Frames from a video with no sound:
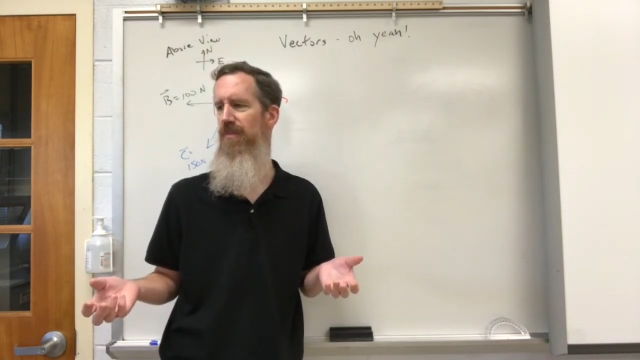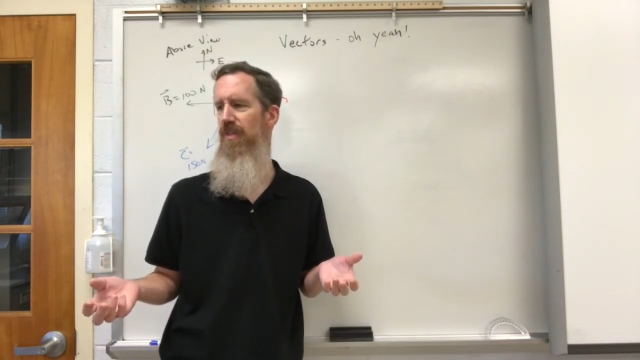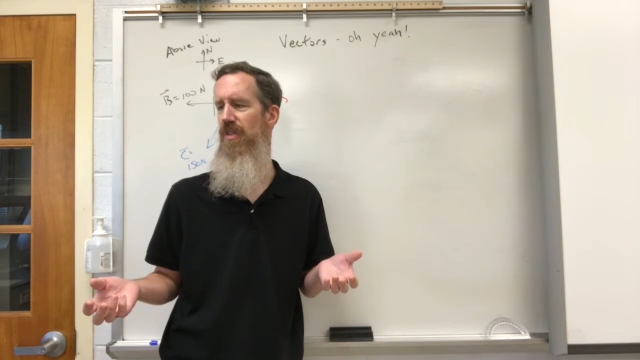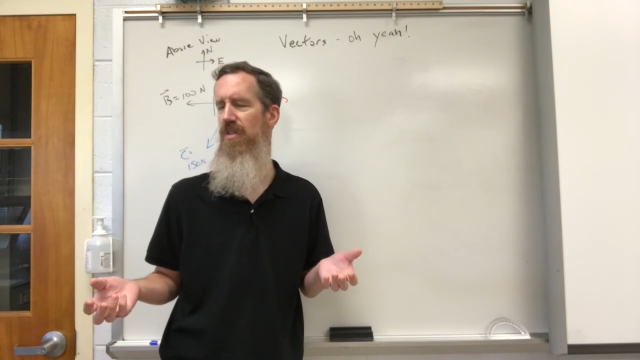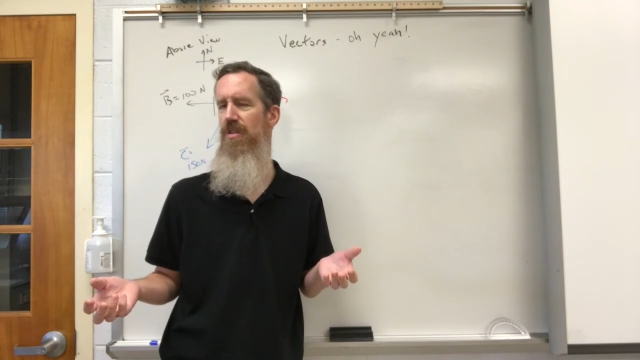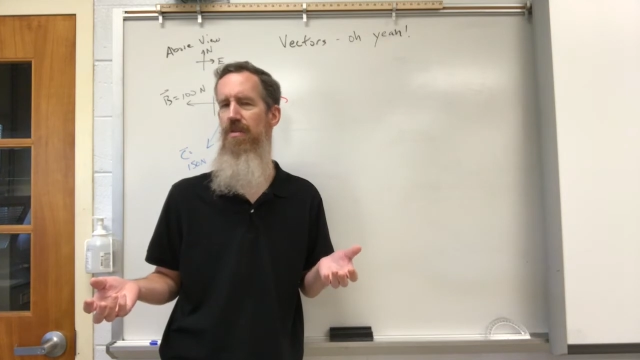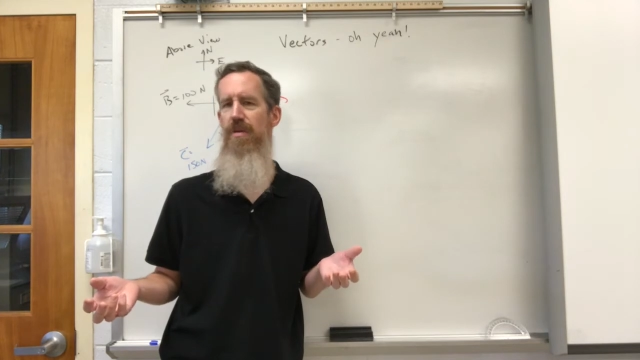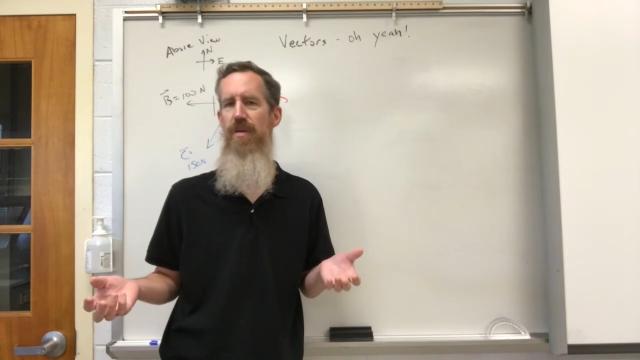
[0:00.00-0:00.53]

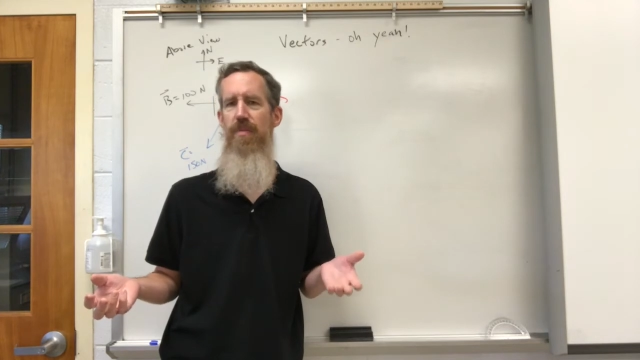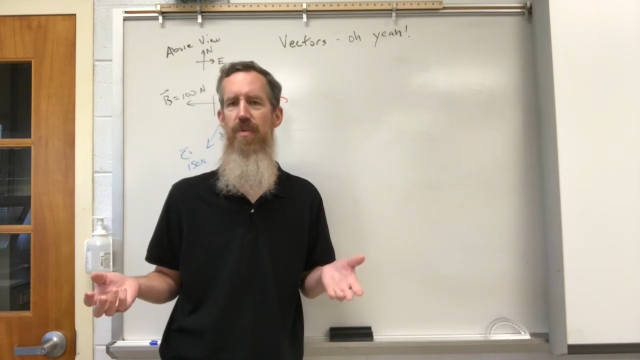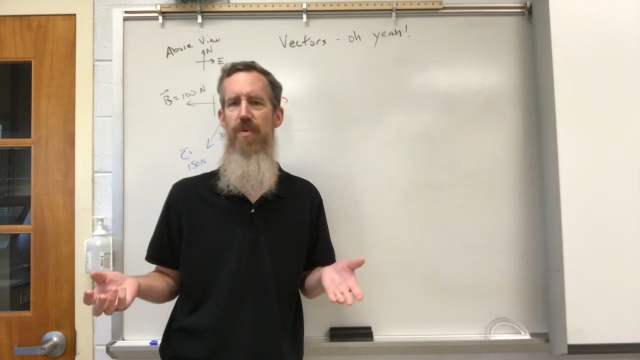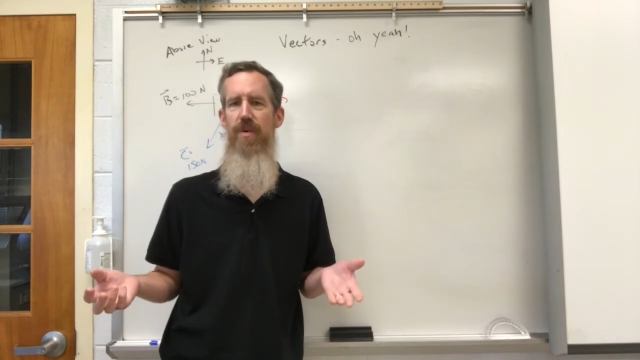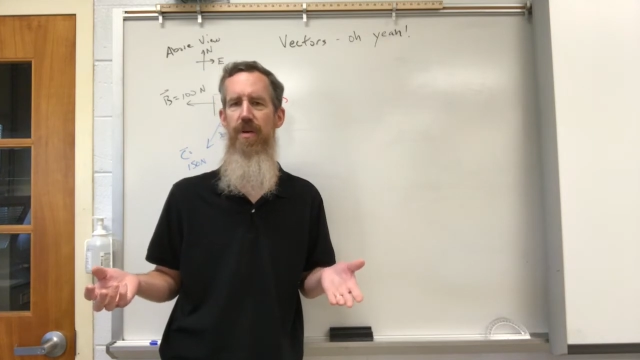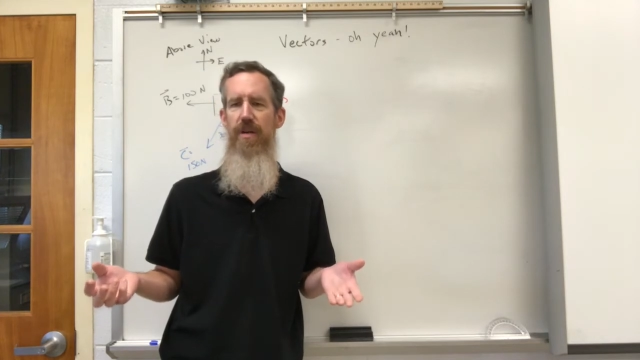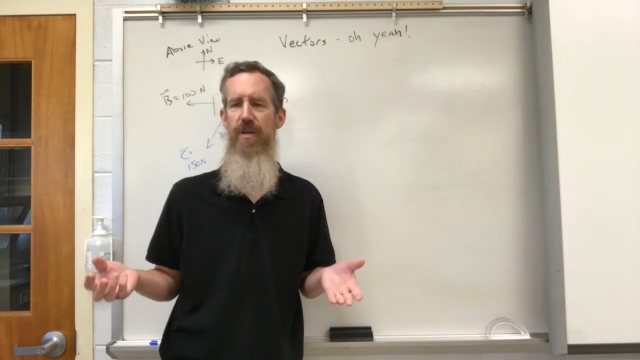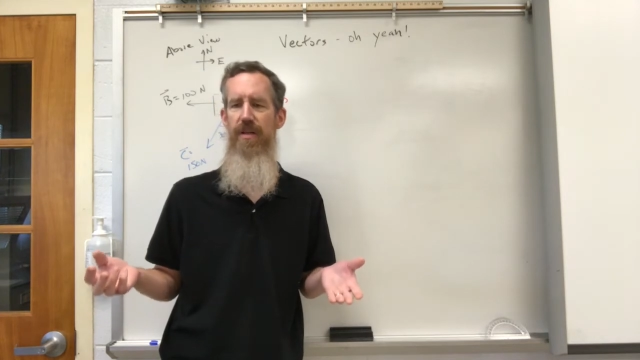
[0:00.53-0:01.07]
doing
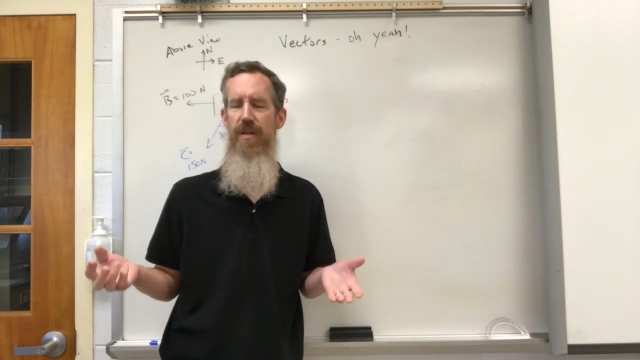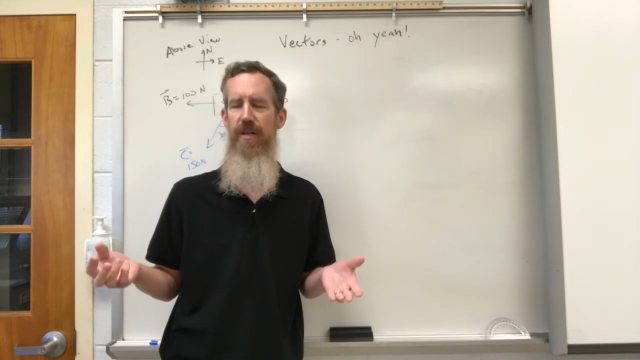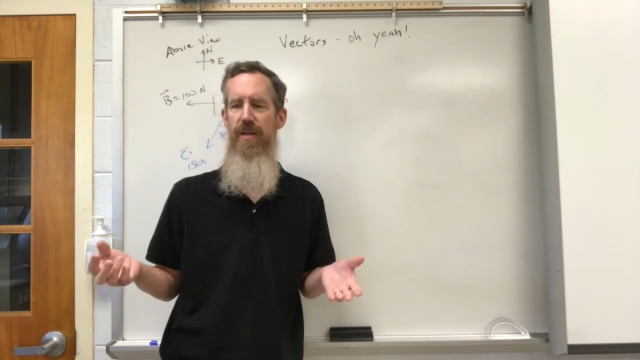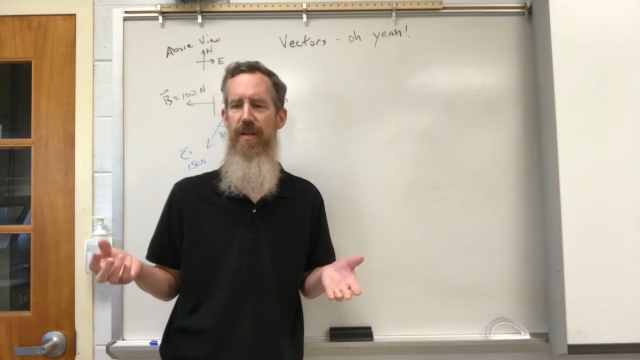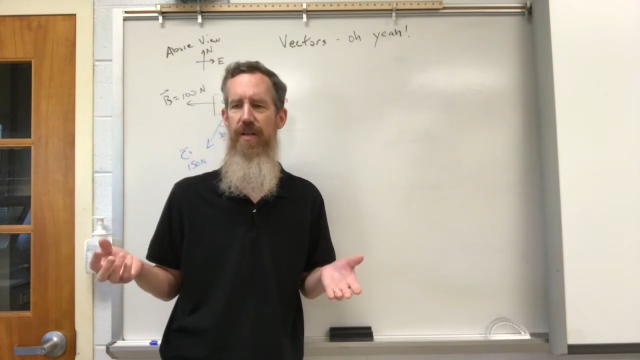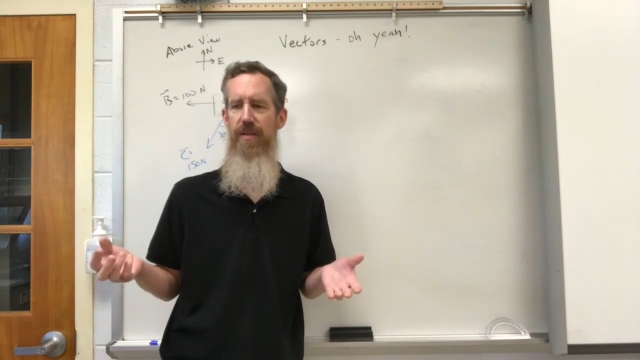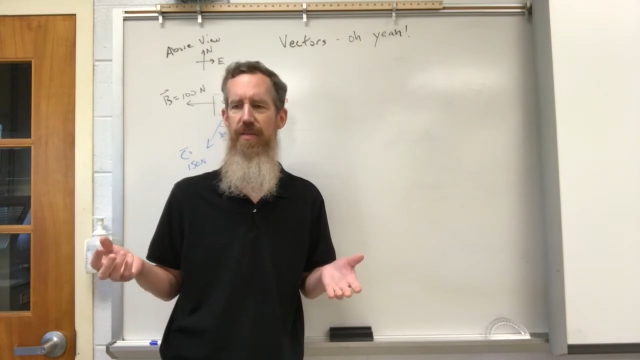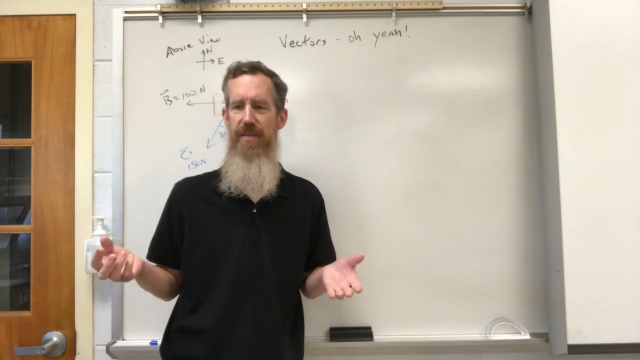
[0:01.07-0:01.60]
more
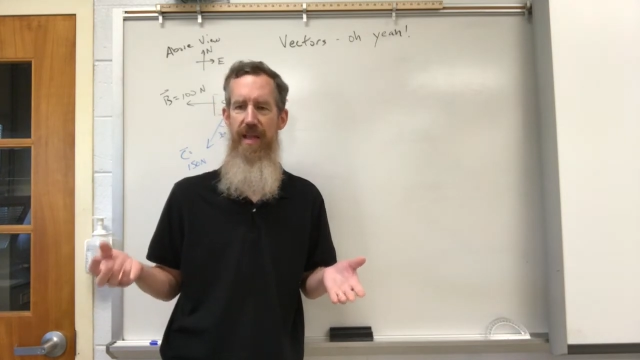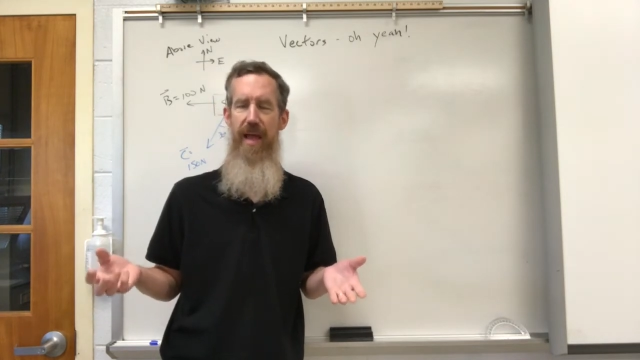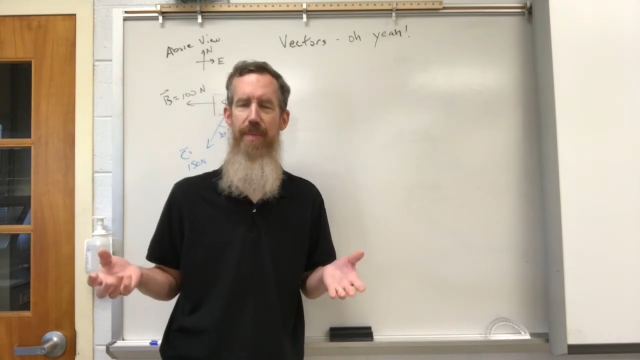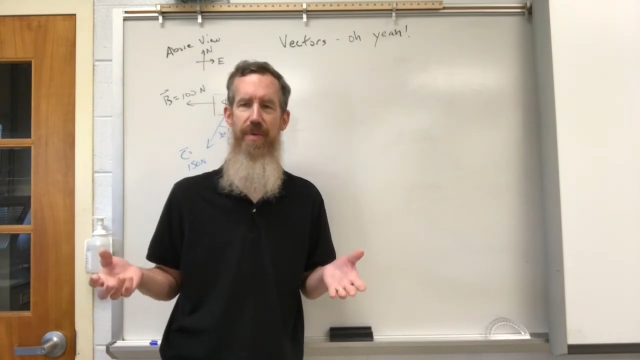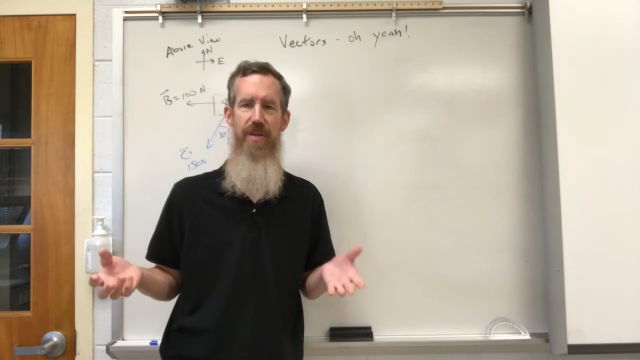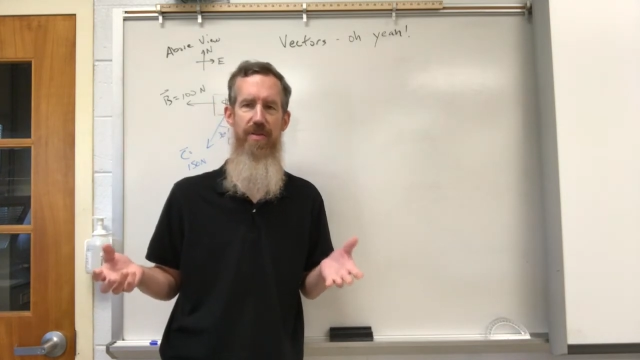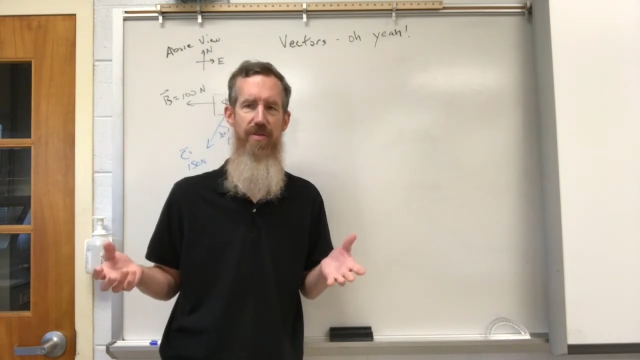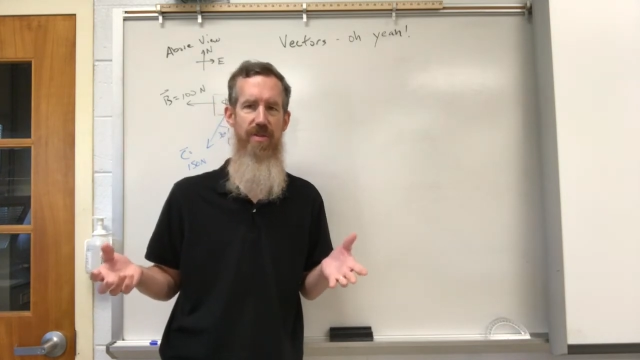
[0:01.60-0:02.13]

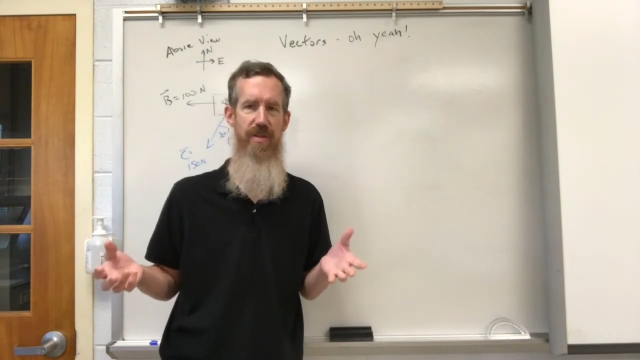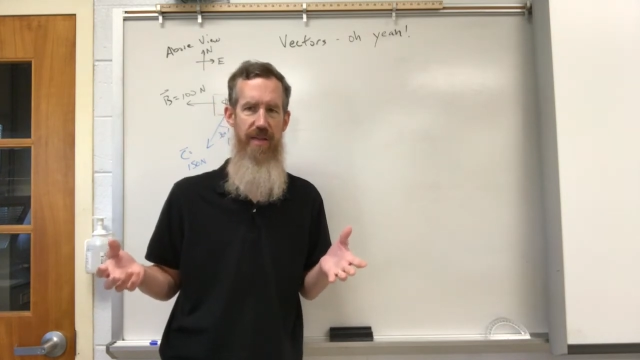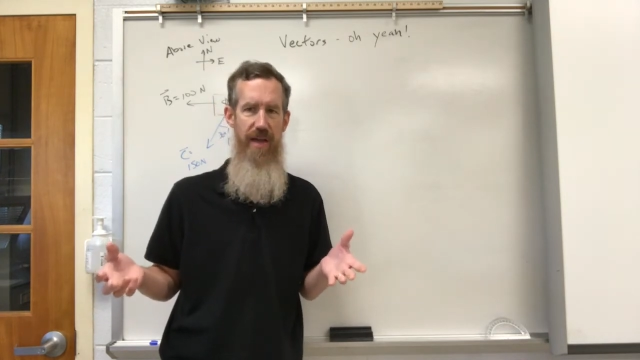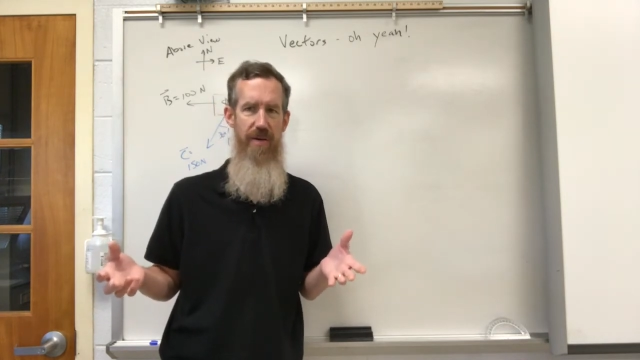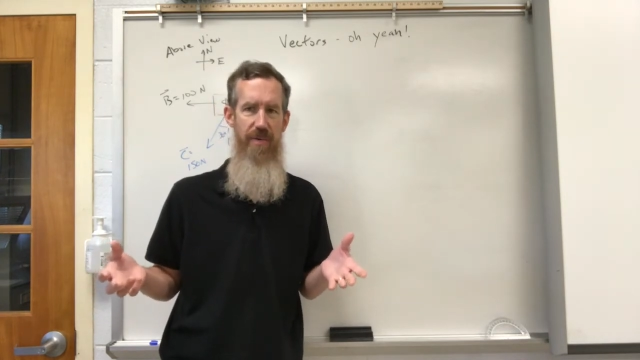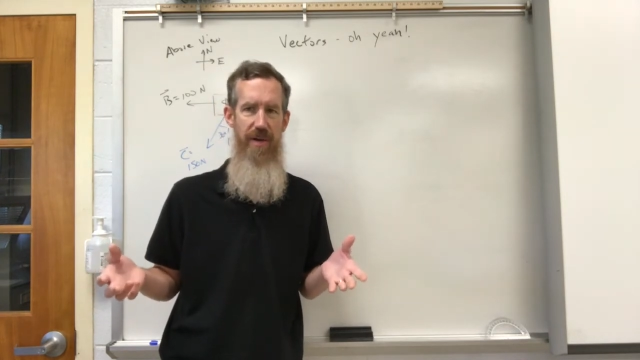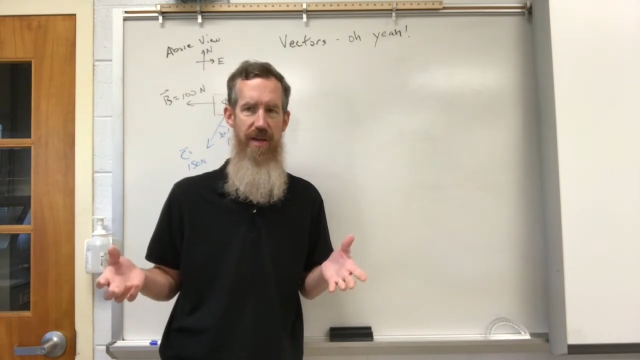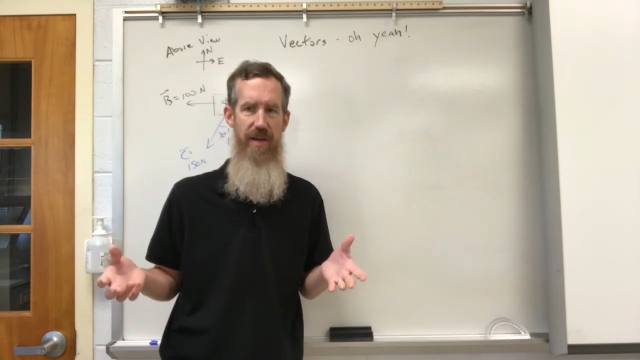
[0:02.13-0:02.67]
damage that
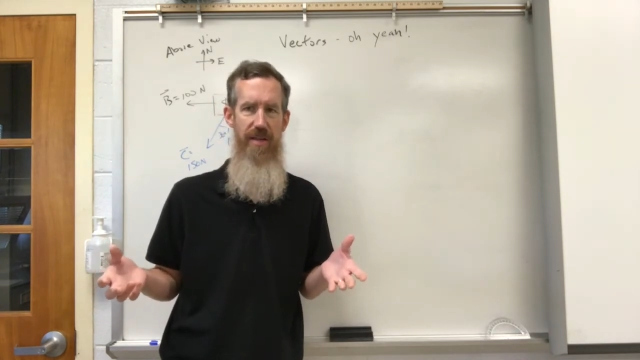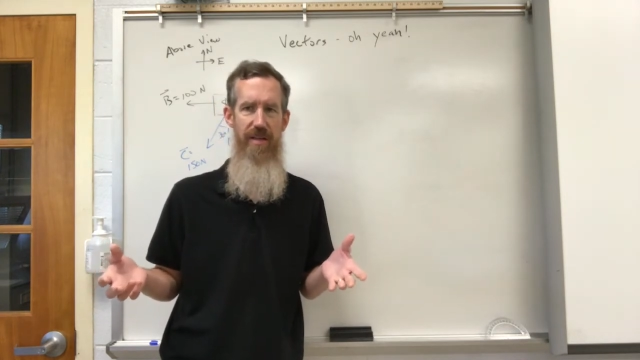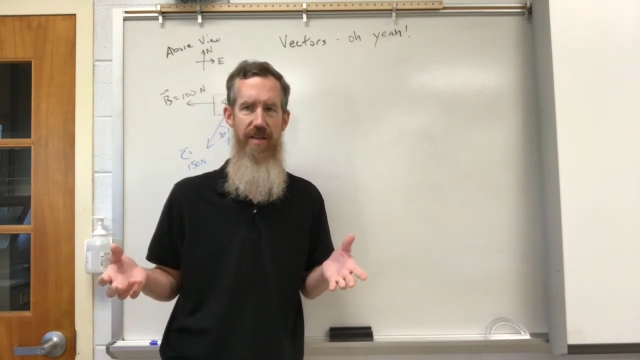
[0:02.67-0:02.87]
way